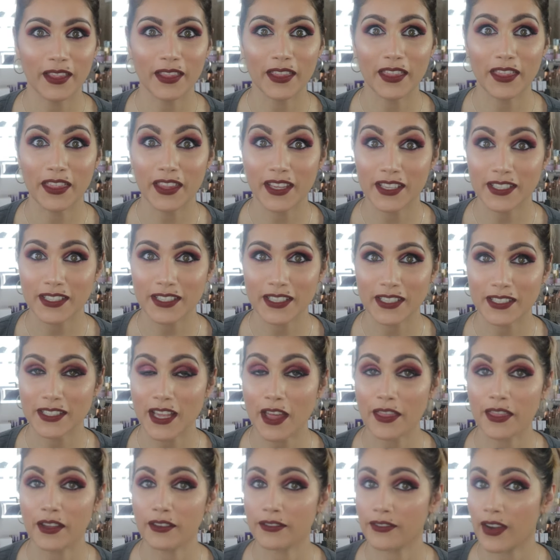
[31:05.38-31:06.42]
This
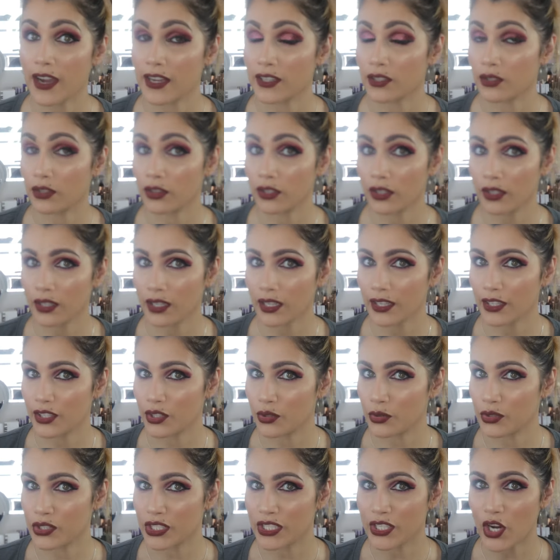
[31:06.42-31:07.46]
is the final look
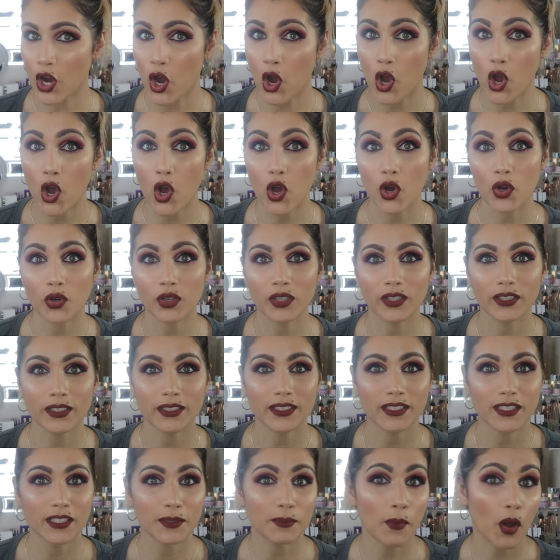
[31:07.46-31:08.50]
using all
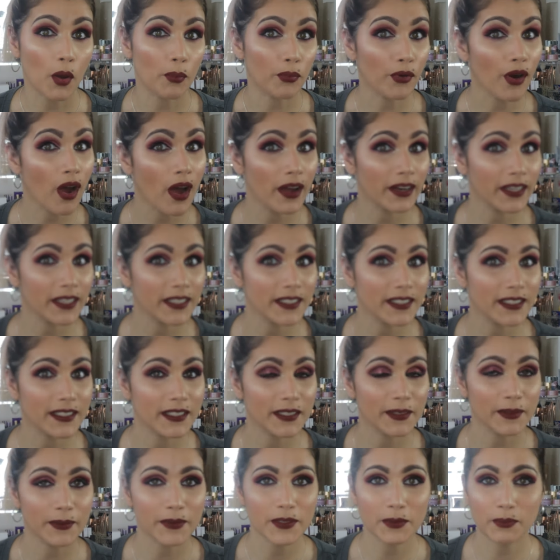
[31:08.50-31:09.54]
small
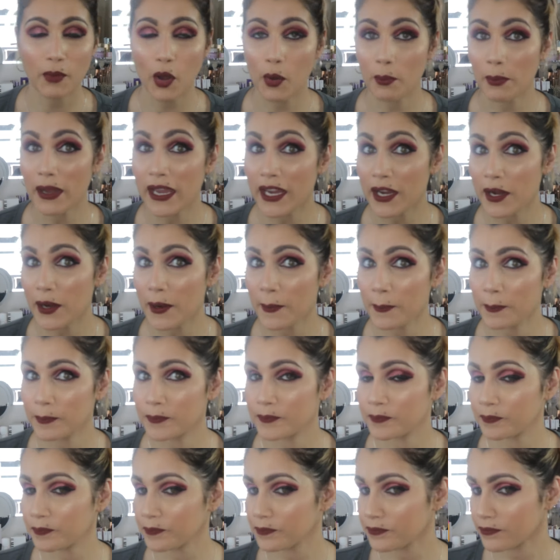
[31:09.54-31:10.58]
products, small
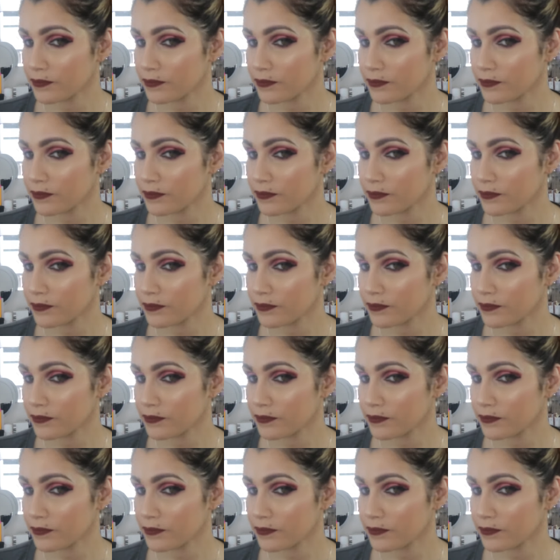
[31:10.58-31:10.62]
makeup.